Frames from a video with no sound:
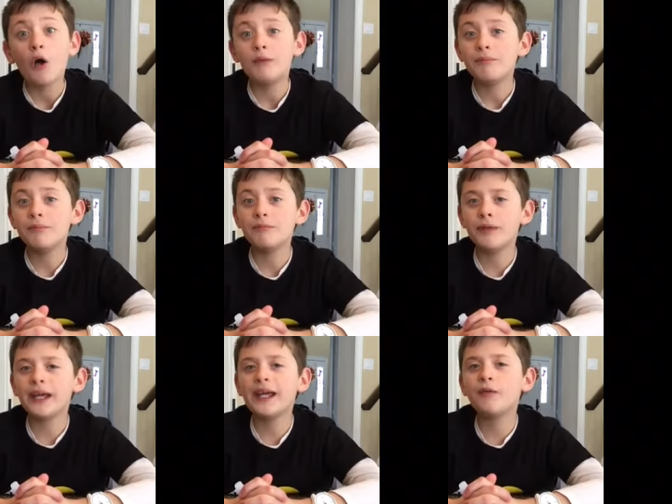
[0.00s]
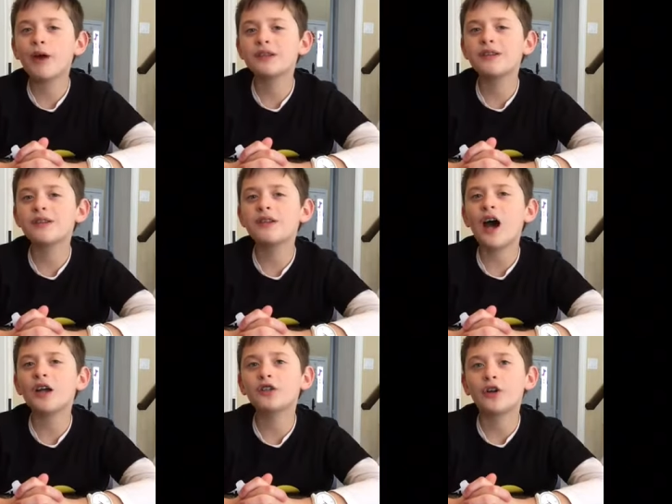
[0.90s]
Mickey went to the
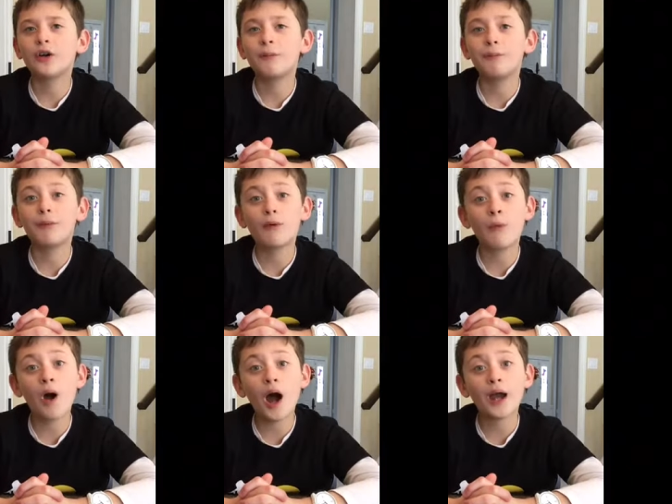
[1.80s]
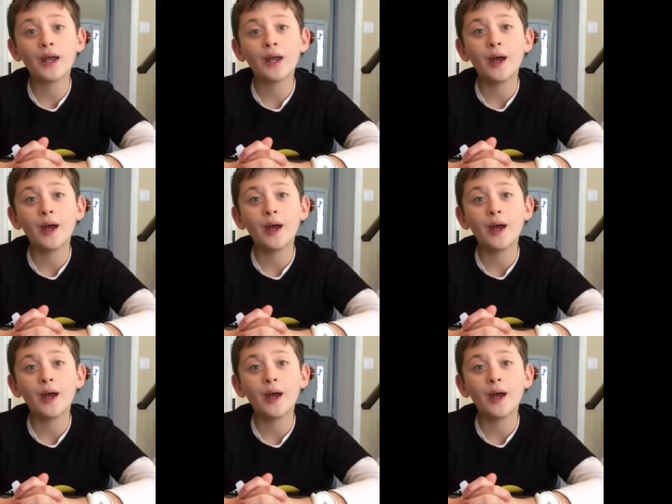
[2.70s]
doctor, but why?